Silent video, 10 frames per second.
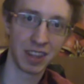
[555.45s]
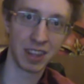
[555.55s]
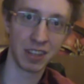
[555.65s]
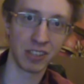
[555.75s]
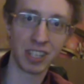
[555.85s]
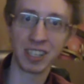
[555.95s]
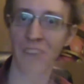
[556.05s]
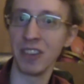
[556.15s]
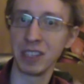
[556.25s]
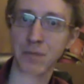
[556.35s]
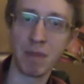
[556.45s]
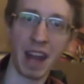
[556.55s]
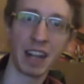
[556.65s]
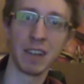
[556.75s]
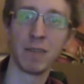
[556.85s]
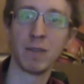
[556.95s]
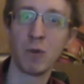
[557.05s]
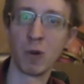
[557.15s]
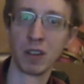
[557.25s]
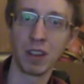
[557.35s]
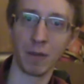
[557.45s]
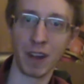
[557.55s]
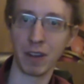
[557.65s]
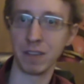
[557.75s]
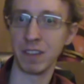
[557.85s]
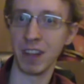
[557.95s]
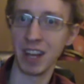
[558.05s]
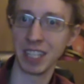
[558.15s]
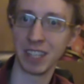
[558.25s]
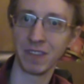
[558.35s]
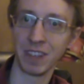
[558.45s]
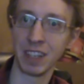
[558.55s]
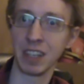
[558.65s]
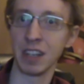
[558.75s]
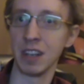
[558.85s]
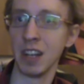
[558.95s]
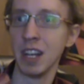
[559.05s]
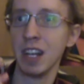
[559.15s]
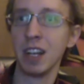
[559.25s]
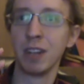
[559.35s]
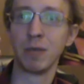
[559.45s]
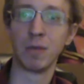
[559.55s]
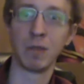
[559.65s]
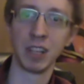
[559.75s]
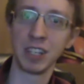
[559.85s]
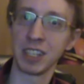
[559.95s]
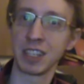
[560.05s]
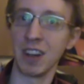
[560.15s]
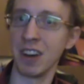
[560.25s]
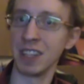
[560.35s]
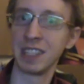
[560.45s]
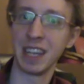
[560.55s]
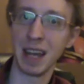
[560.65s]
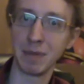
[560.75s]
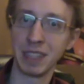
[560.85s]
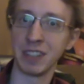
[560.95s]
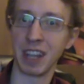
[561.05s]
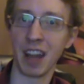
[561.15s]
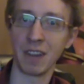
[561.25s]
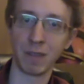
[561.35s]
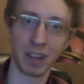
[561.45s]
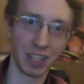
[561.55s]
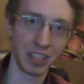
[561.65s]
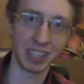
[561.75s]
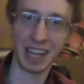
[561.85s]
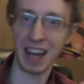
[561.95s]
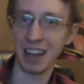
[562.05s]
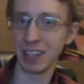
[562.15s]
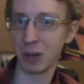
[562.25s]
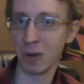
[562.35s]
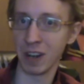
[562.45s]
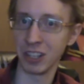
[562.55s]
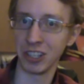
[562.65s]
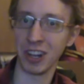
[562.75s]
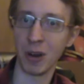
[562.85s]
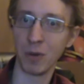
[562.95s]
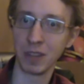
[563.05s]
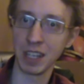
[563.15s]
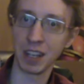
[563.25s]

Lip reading: there's just all this back and forth about philosophy and religious concepts, and there's a lot of religious allegories. You know,